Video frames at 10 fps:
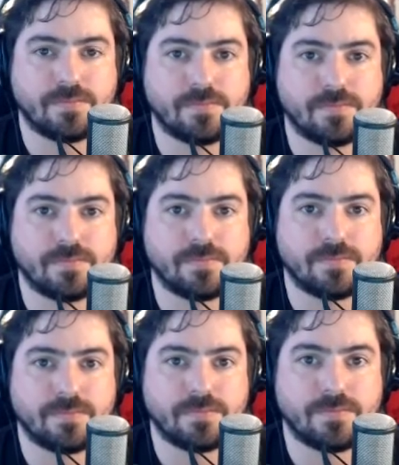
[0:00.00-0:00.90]

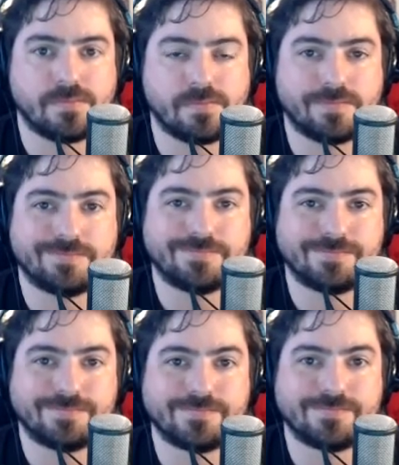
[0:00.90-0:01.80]

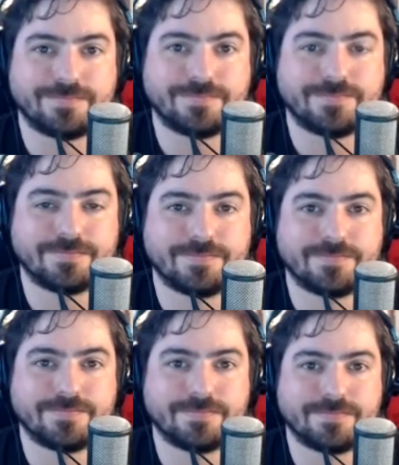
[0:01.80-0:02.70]

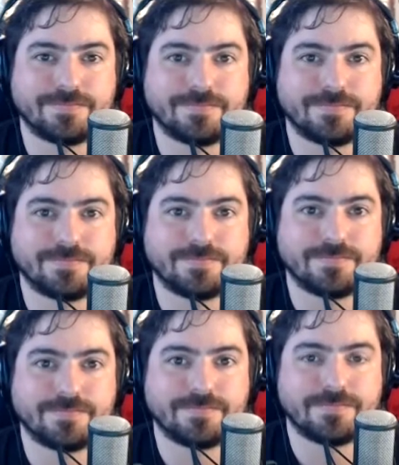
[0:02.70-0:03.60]

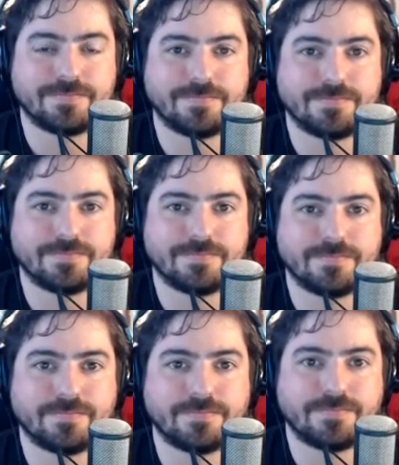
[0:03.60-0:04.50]

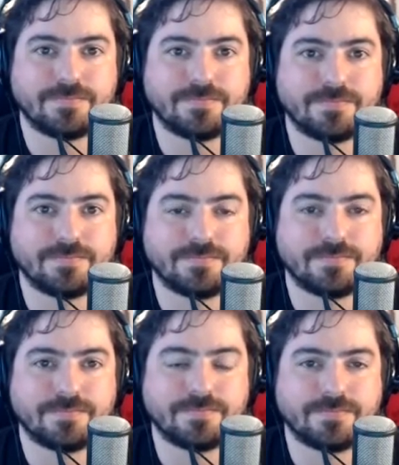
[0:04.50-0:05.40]

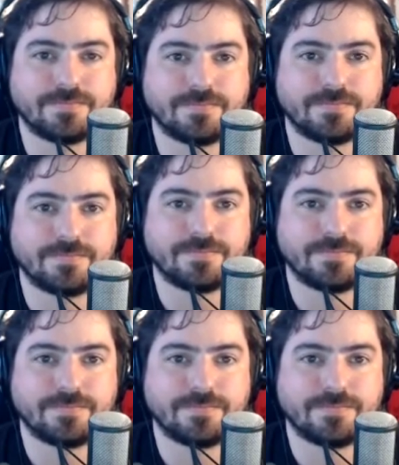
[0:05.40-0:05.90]
This person isn't speaking.